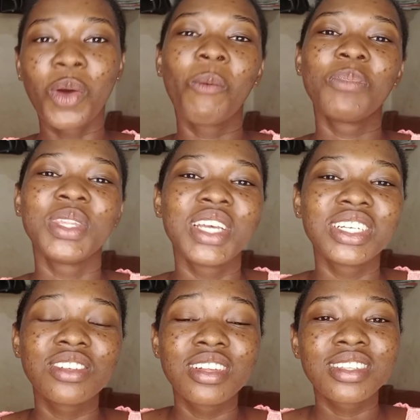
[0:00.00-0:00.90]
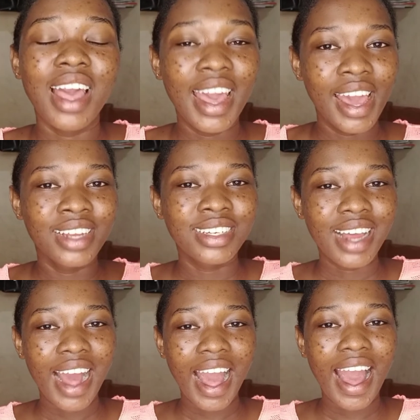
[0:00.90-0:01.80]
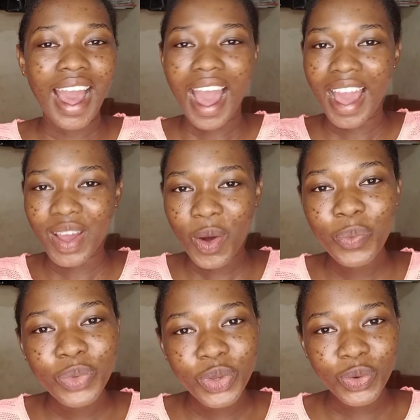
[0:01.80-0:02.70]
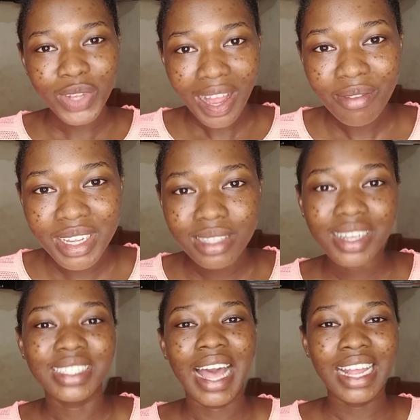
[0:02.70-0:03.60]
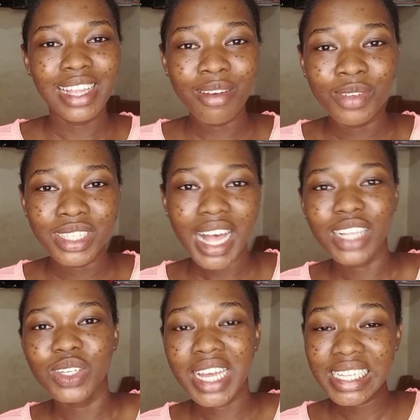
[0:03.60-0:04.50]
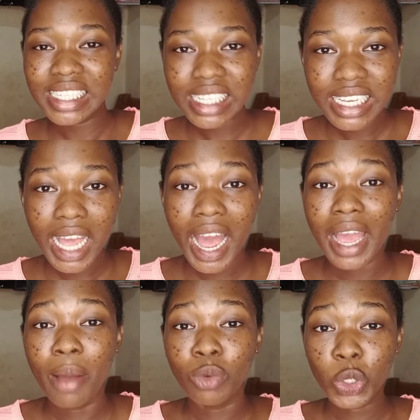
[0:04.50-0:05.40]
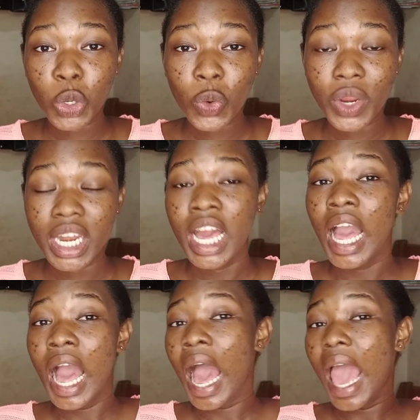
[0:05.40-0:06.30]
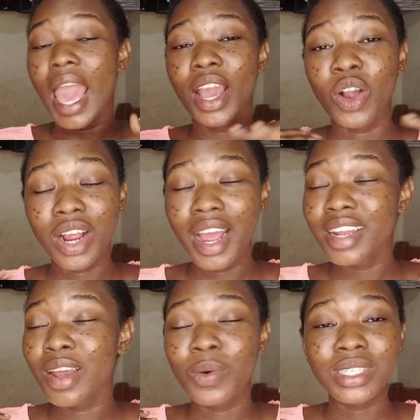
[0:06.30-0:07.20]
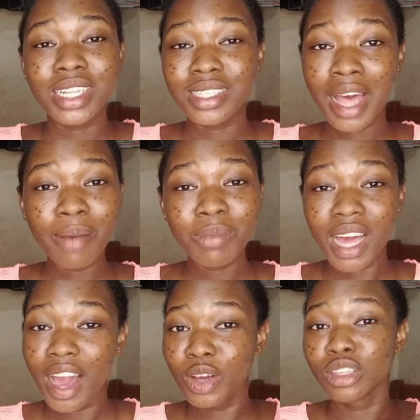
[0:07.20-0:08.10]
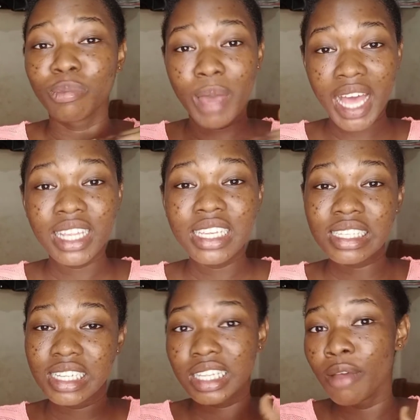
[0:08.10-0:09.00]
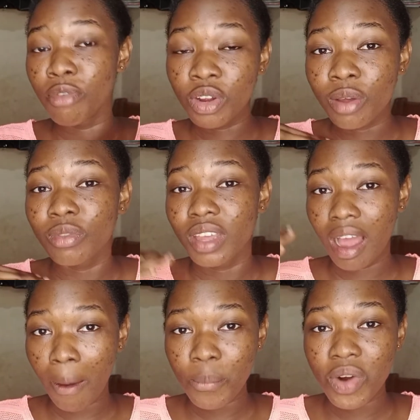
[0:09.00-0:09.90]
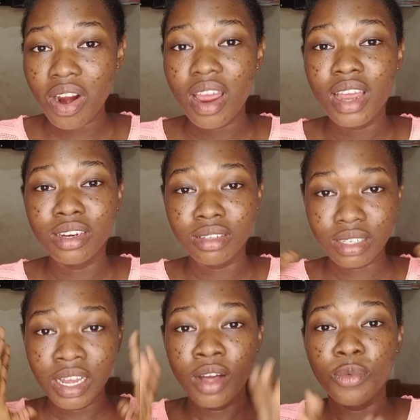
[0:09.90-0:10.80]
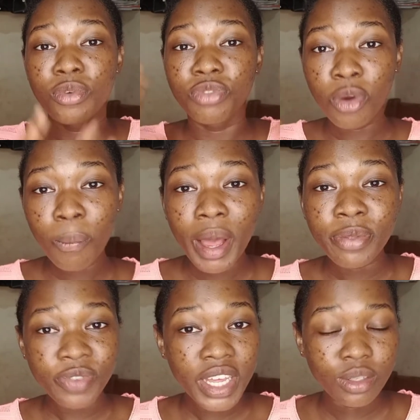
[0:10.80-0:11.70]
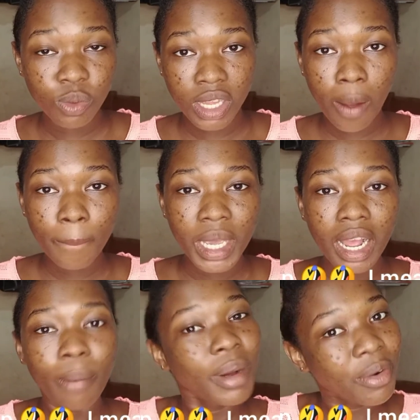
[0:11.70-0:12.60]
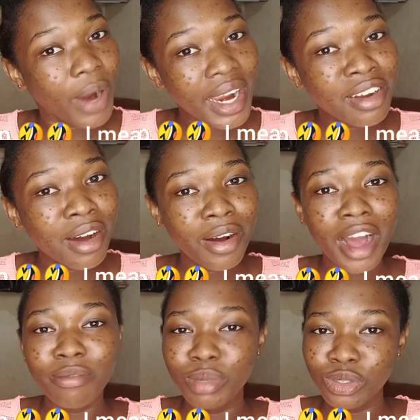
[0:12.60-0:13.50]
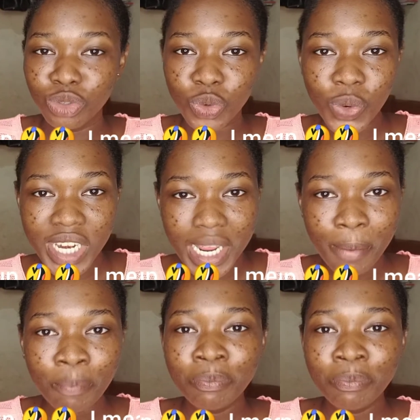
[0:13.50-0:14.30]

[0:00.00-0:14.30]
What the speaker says: combinations, and I hope you love it because I love it. As you can see, I am glowing. There was a time that I could barely sit in front of the camera and reveal my face without makeup, but right now I've been doing it,